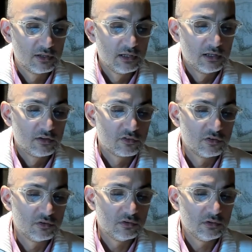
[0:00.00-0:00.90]

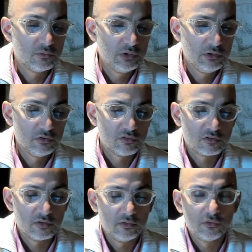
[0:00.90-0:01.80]
So we used
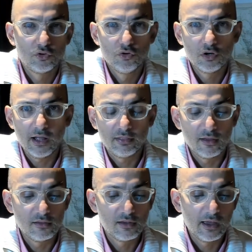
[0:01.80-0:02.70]
to look at the
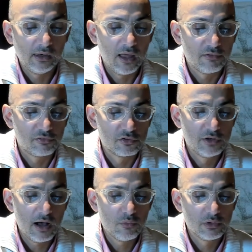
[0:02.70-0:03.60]
entire life. So
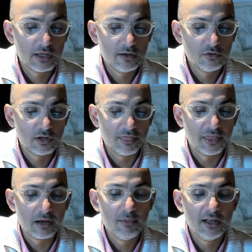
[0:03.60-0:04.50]
now we're going to look at the
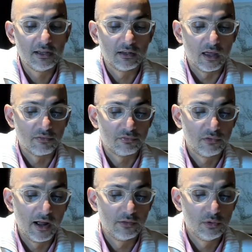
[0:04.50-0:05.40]
remaining life,
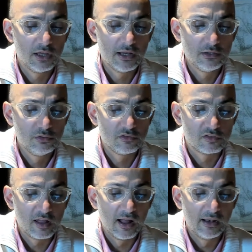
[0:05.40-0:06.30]
and we're going to use
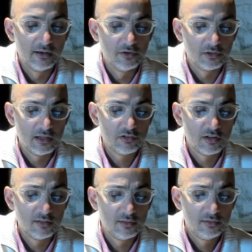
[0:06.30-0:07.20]
the notation
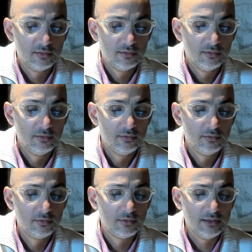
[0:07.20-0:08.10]

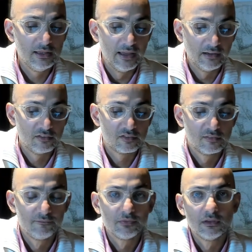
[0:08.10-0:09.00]
tx.
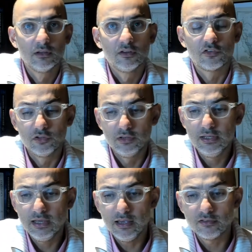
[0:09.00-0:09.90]
So
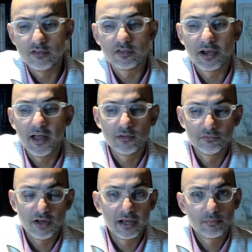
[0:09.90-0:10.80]
tx is the random
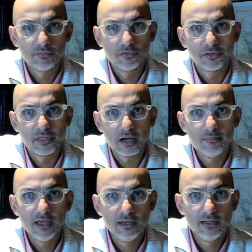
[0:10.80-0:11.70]
variable for the
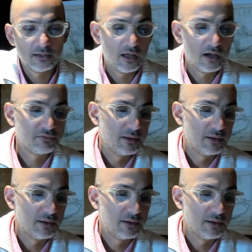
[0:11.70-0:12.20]
remaining lifetime.